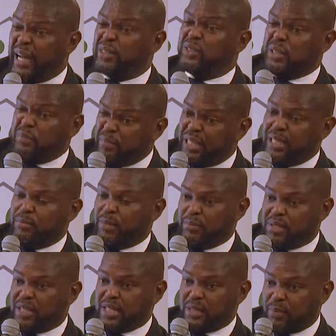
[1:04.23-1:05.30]
actually minimum
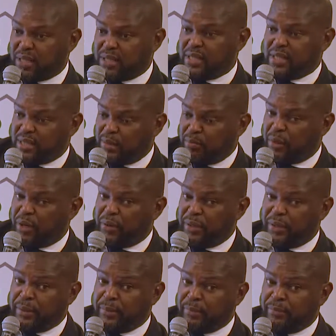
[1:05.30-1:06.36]
6-month seasoning
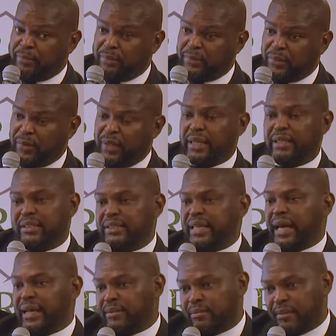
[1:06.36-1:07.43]
period, right?
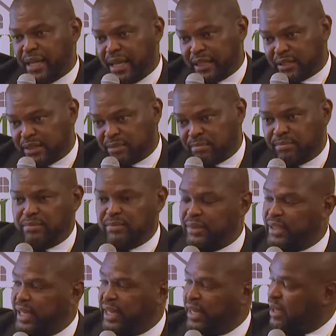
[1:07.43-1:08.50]
Then
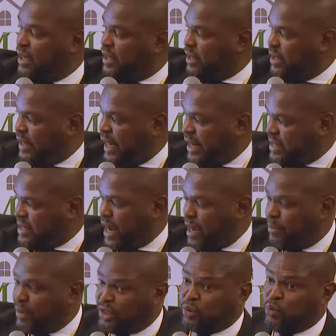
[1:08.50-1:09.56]
that
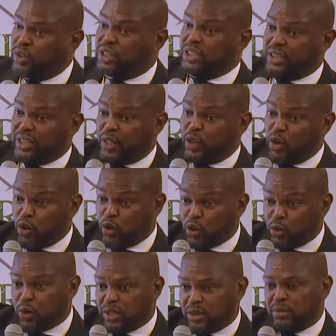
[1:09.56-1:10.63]
assignment, which is the
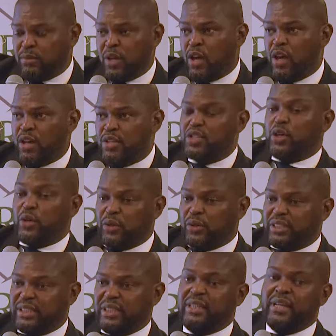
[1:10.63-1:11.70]
real
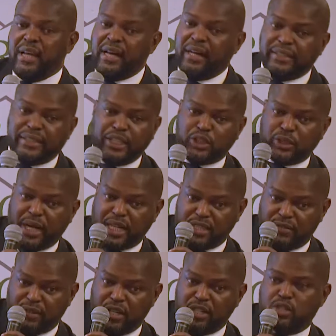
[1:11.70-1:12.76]
security, then
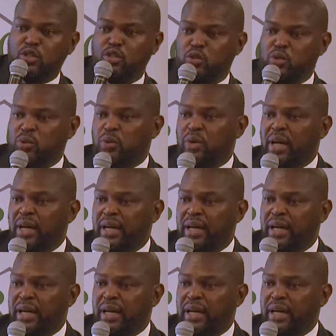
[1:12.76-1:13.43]
transfers to